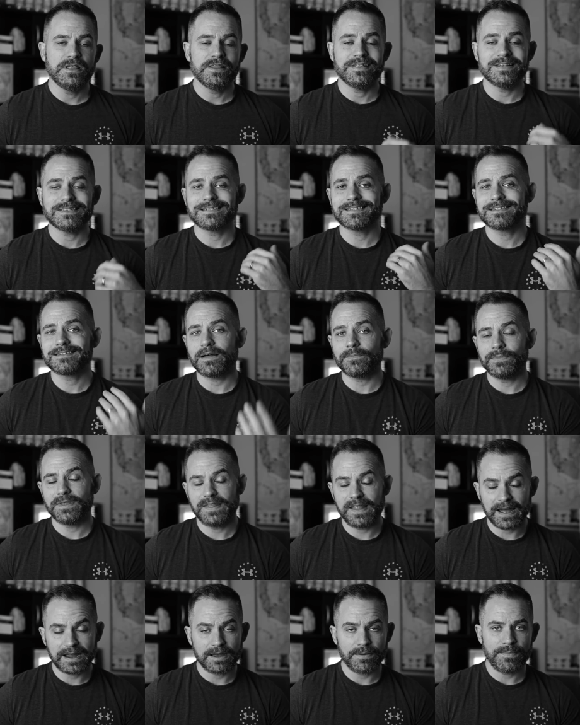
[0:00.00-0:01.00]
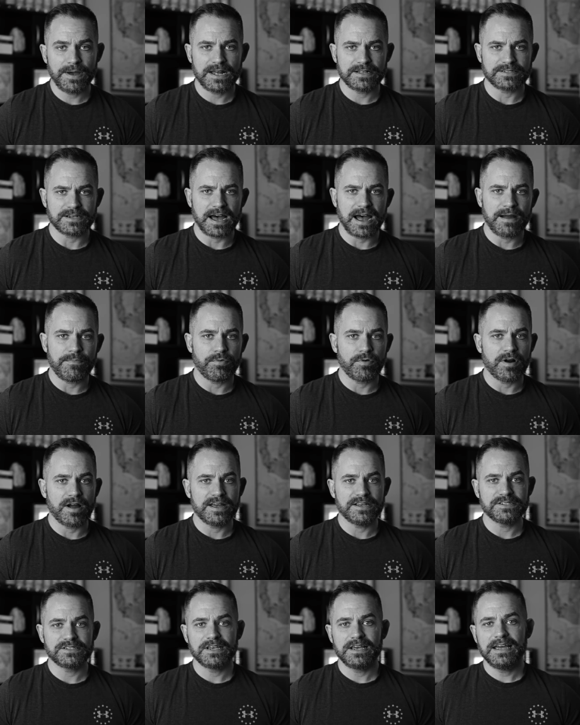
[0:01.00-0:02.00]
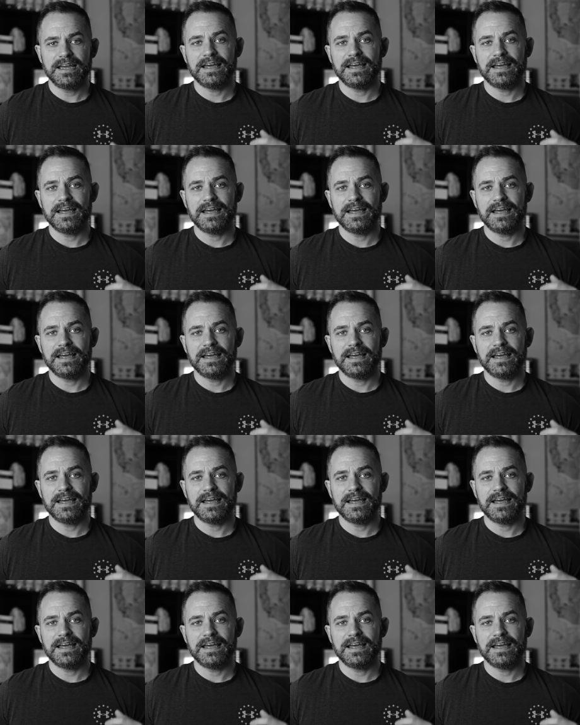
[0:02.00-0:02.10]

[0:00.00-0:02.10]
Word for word: this is something that commands a high price,